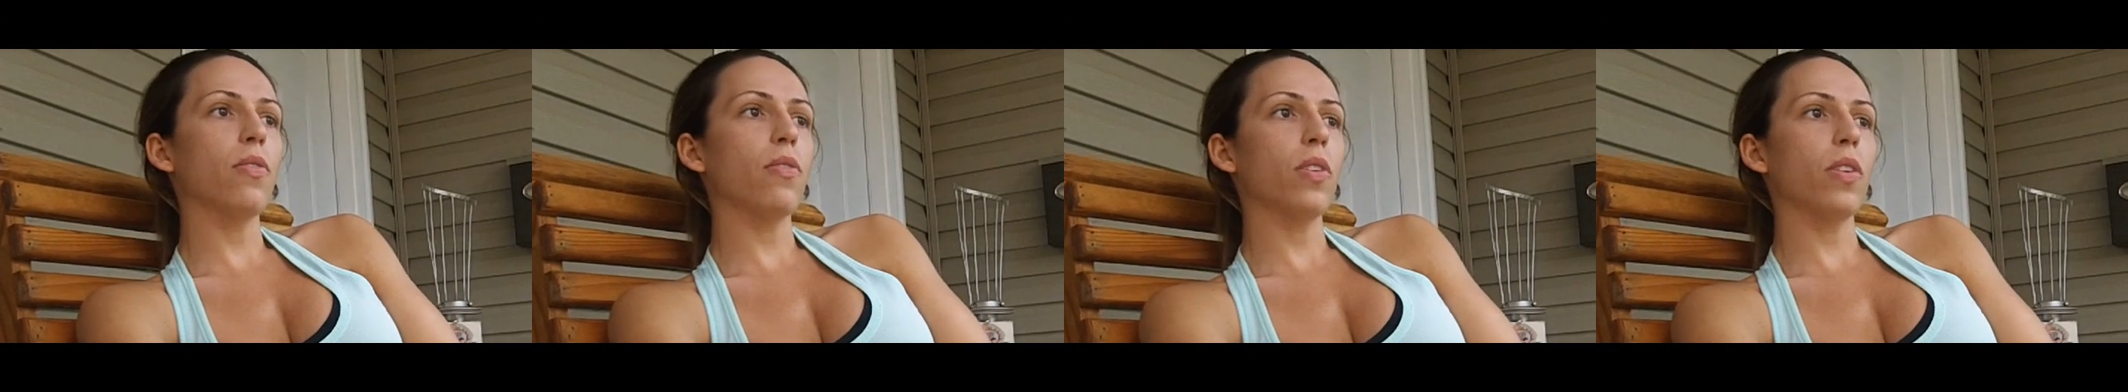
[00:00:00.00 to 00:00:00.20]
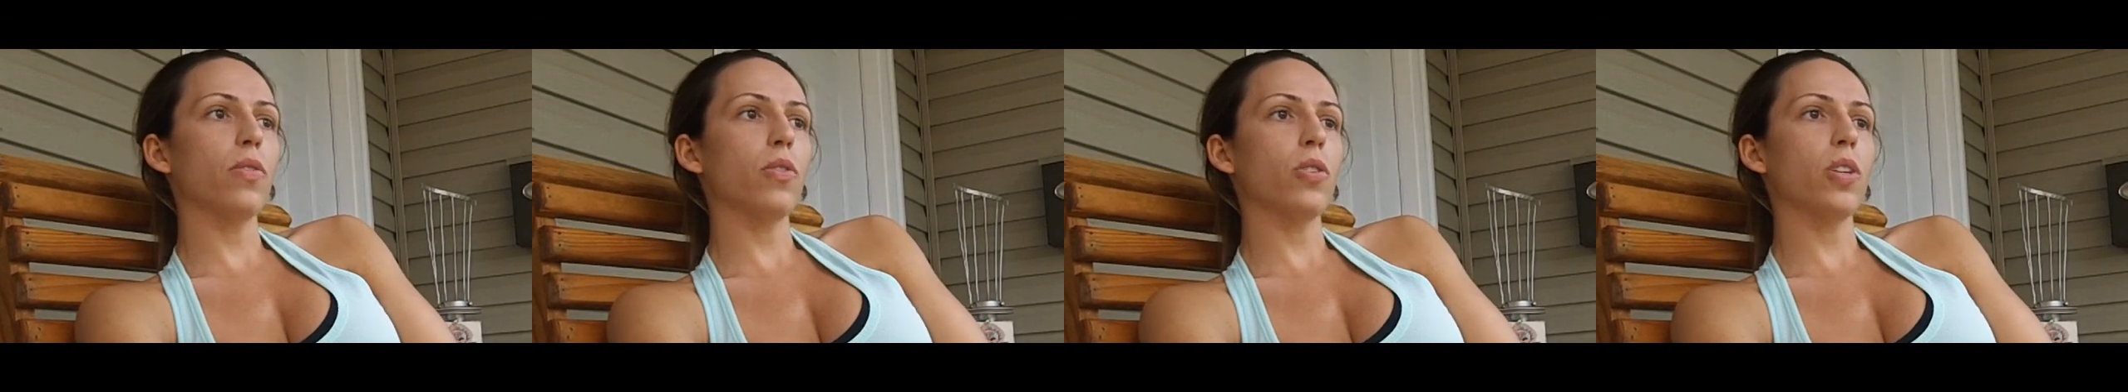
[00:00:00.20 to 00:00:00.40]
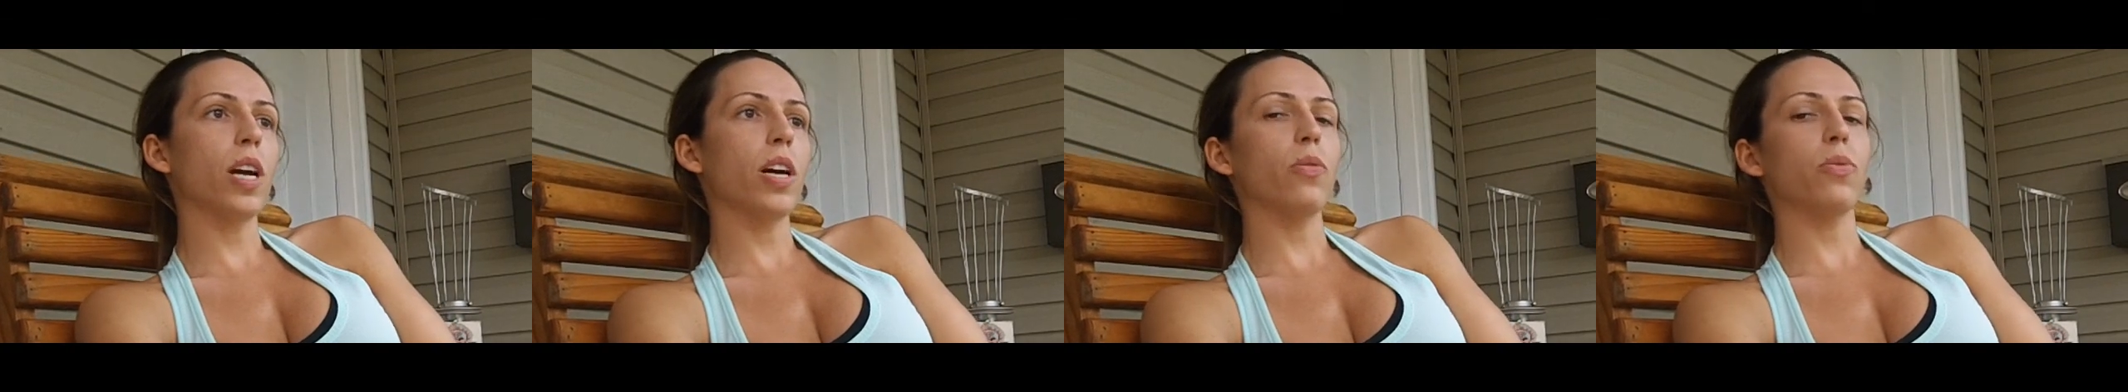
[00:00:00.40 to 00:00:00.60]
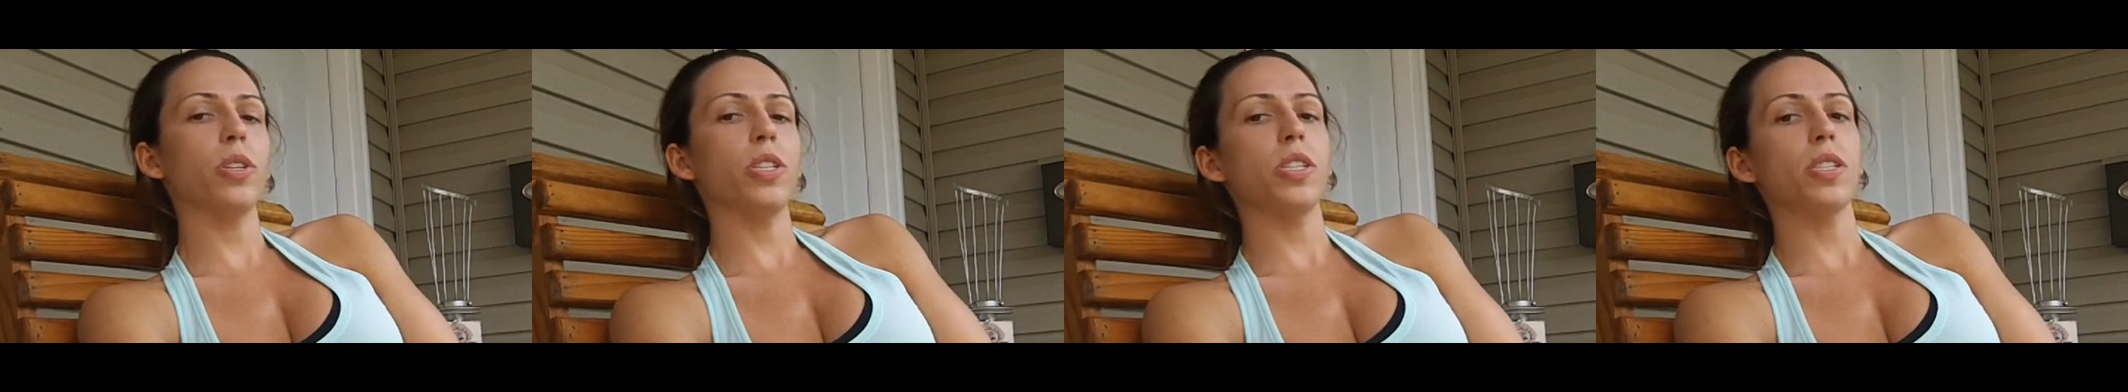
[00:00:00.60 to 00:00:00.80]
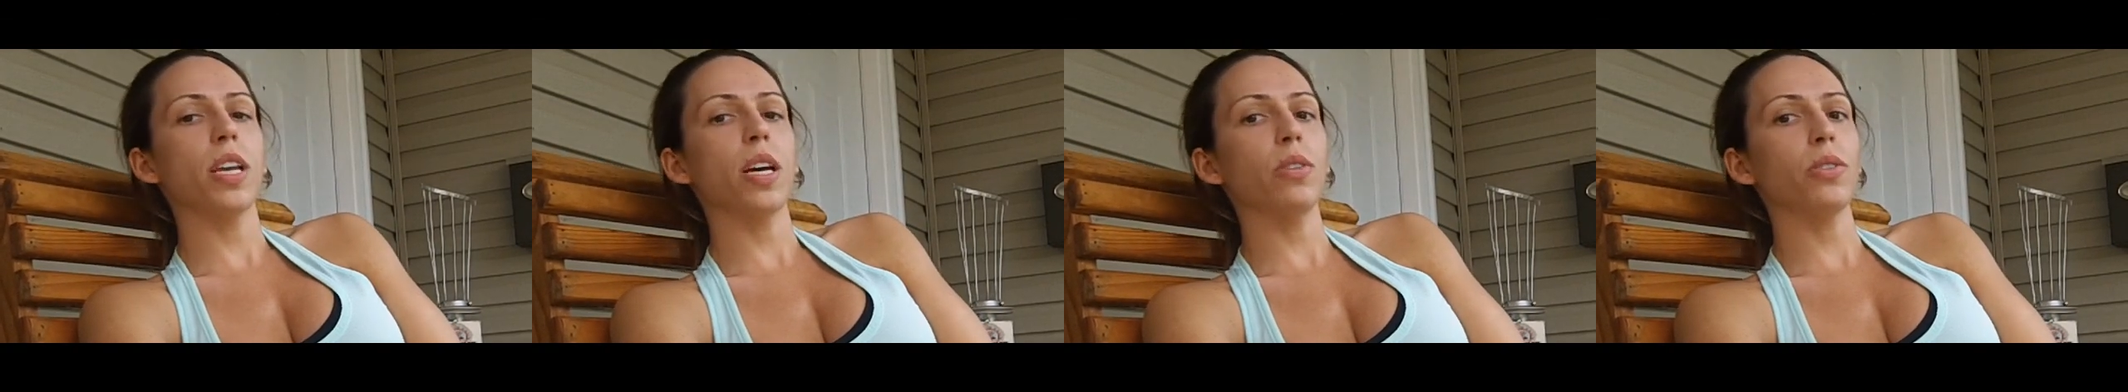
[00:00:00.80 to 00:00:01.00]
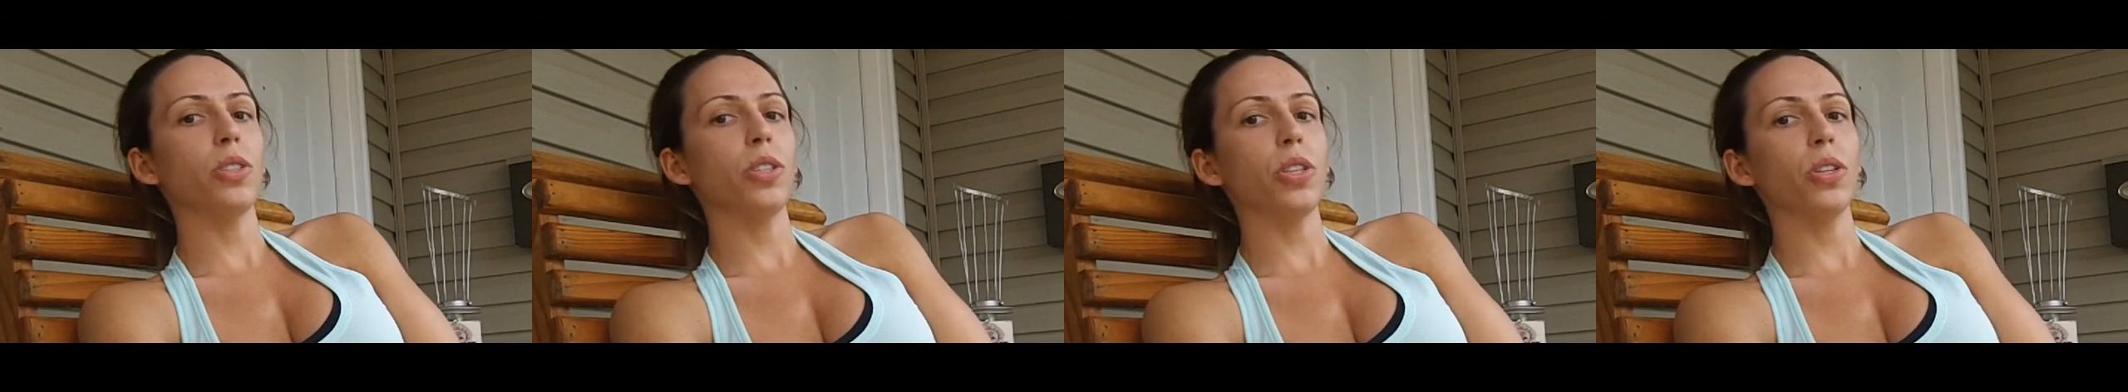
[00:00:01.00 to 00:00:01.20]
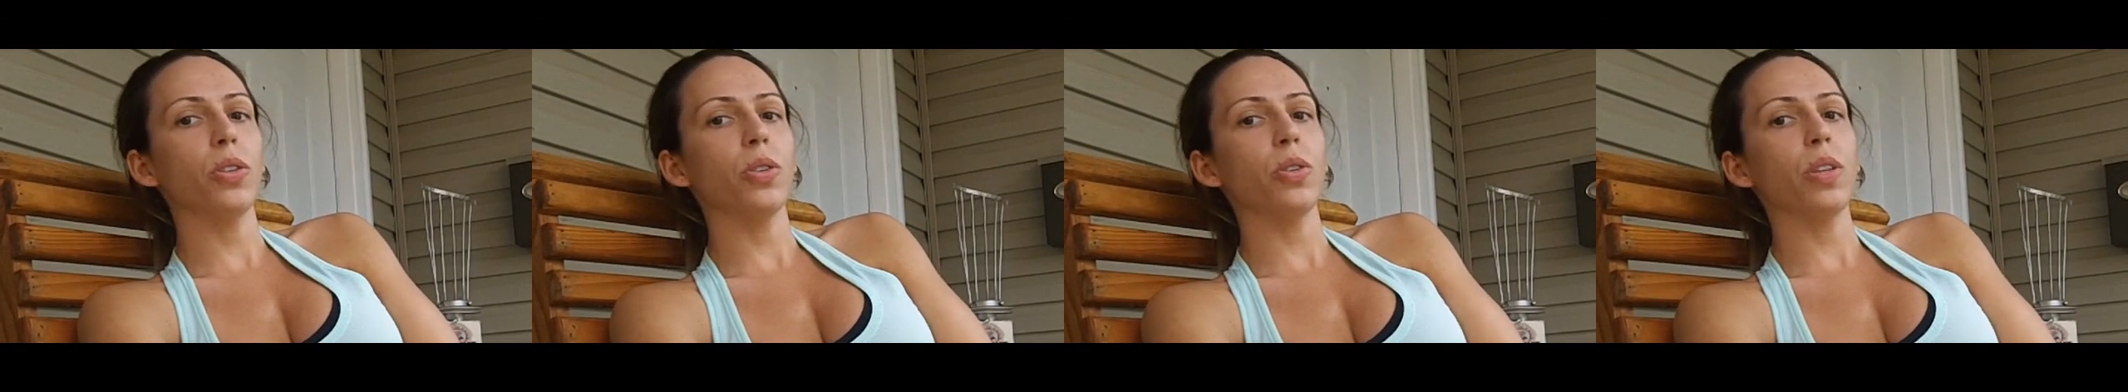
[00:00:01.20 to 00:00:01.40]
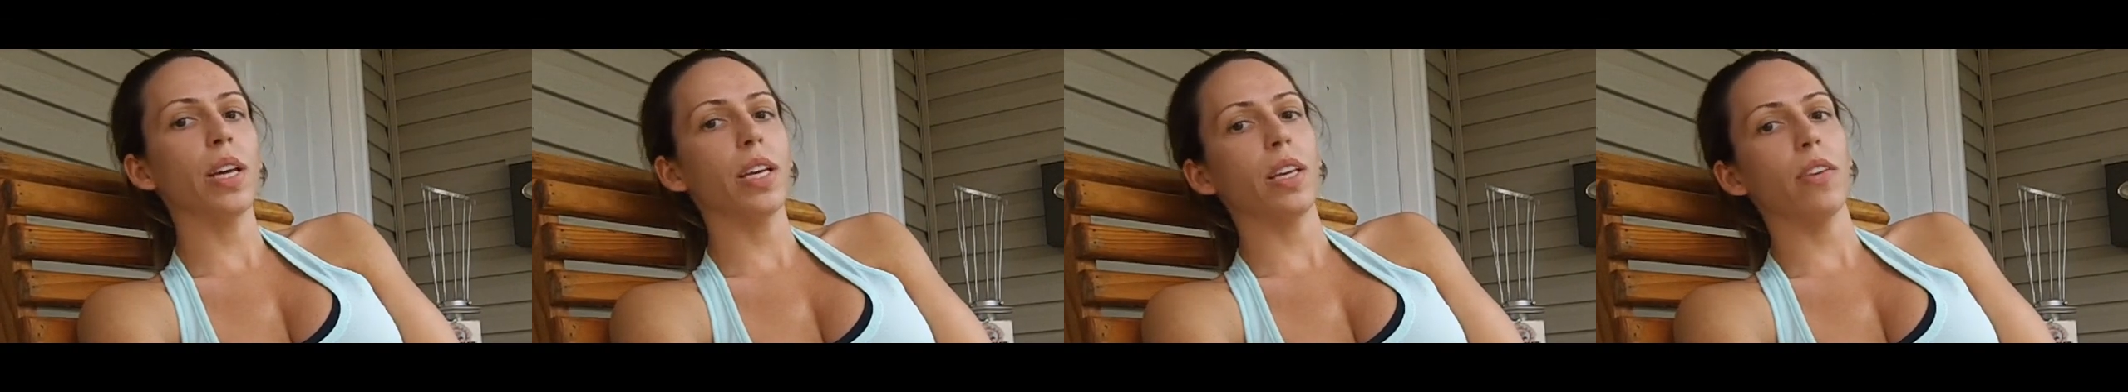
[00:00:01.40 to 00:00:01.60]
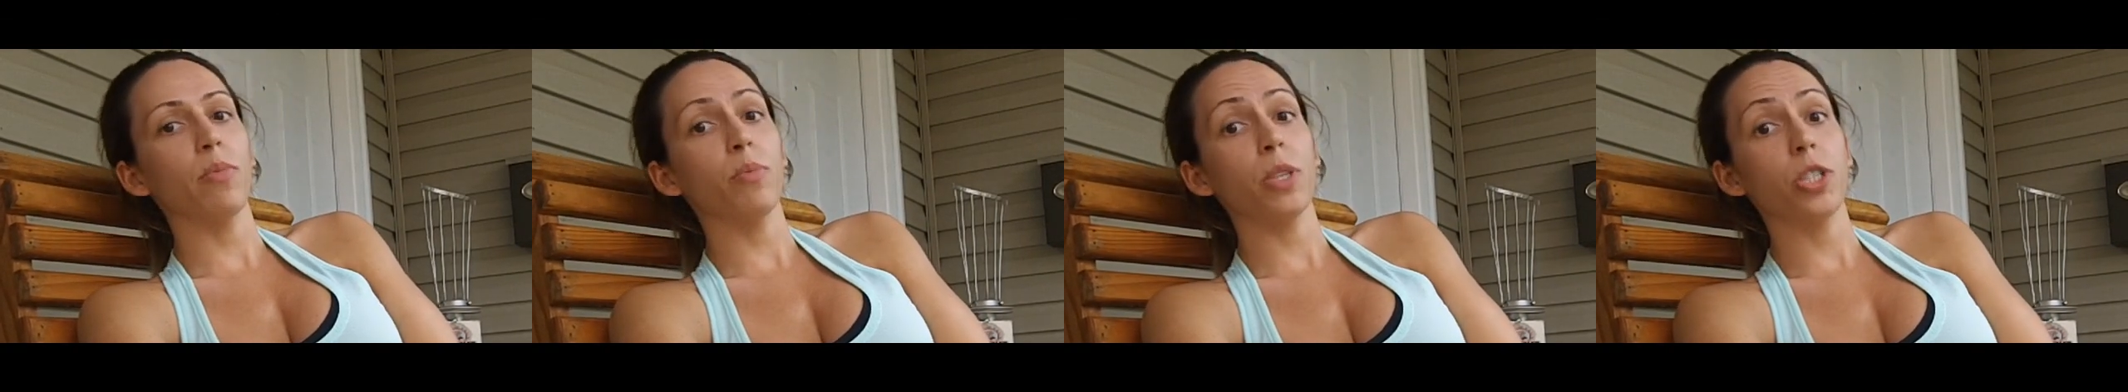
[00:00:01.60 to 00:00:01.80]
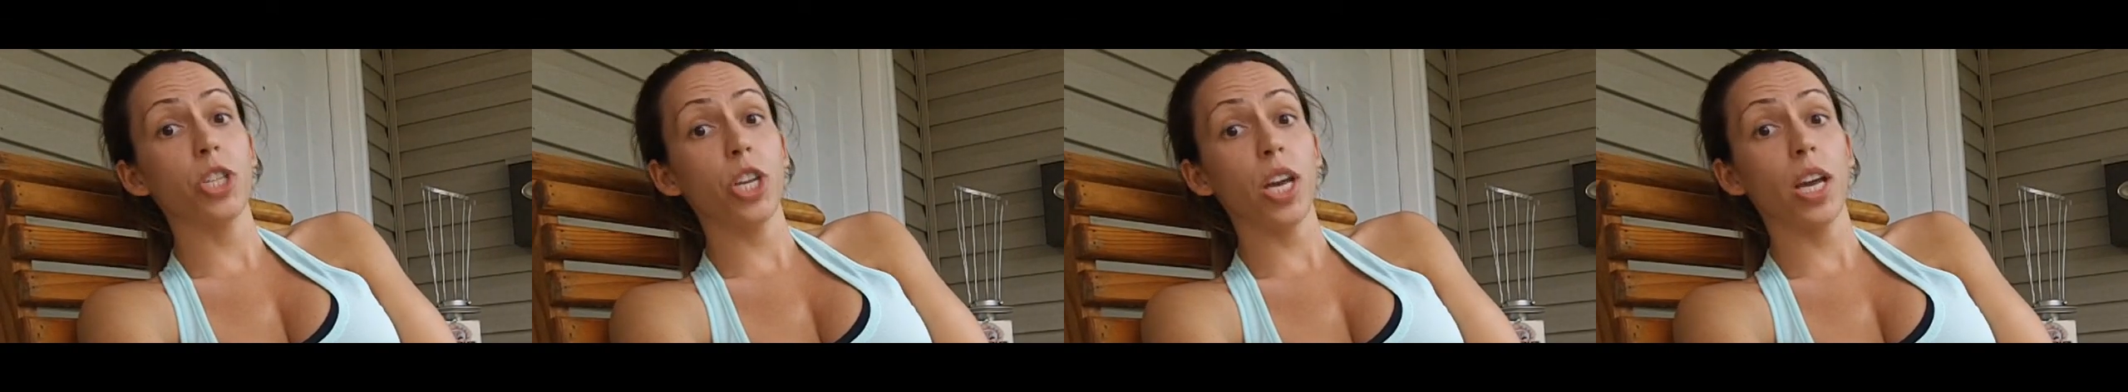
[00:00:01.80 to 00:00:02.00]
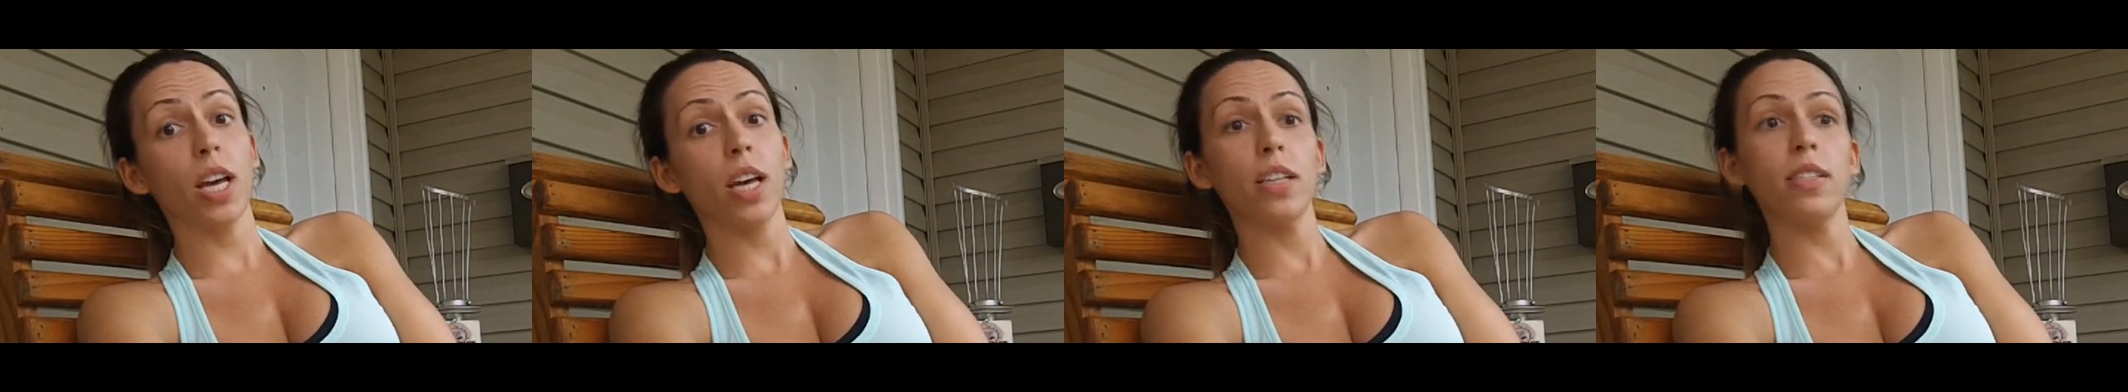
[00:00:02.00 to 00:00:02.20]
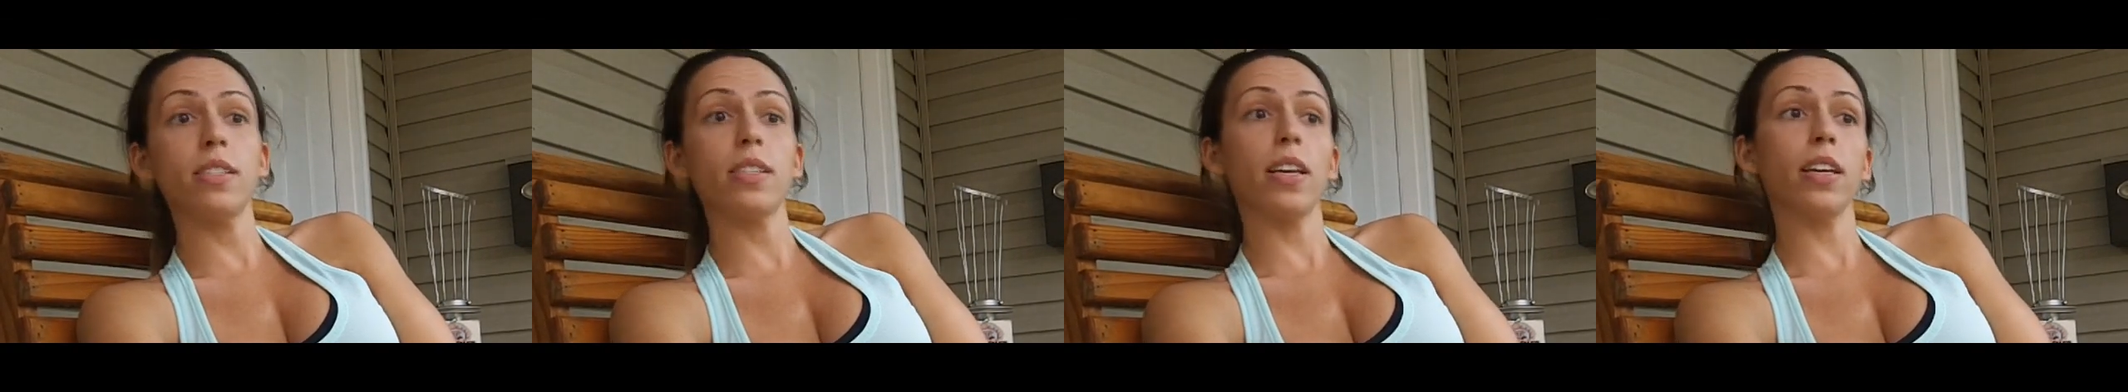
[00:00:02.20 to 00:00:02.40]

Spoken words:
if your dad reaches out to you, like, give him a chance,